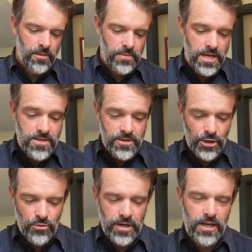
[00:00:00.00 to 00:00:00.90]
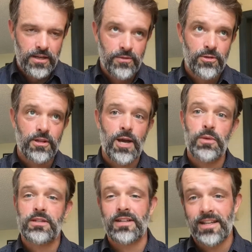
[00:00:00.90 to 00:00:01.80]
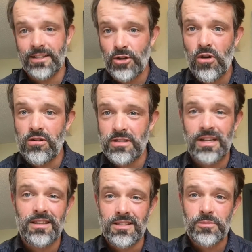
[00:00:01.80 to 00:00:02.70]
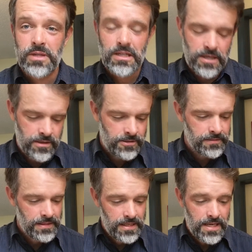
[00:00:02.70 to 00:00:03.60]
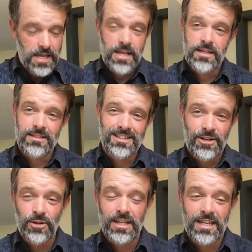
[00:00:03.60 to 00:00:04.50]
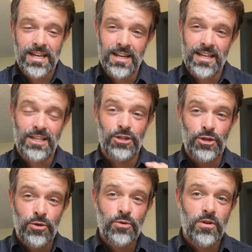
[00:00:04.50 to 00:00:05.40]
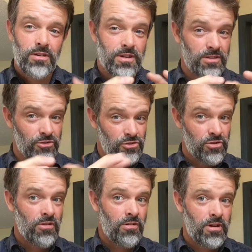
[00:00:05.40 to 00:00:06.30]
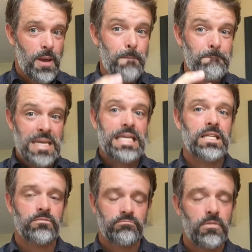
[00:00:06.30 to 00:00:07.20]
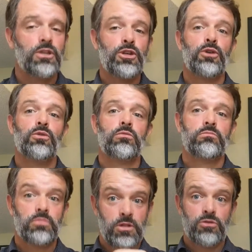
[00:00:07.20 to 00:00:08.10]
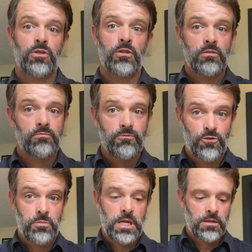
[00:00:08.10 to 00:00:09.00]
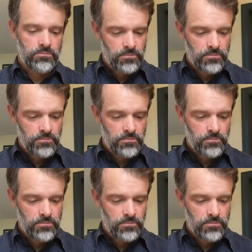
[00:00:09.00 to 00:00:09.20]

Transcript: in the Greek, and if you allow me to kind of Tarzan the speak here, is literally kind of you concern me, you concern for me,